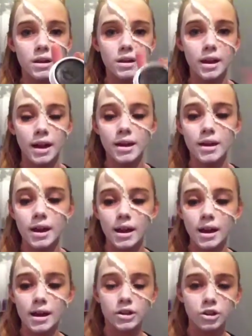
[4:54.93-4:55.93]
cake,
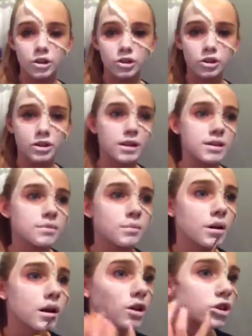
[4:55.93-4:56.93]
and you're just going to get some
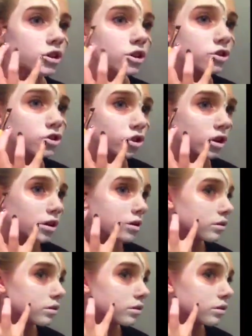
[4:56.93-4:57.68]
on, and you're going to draw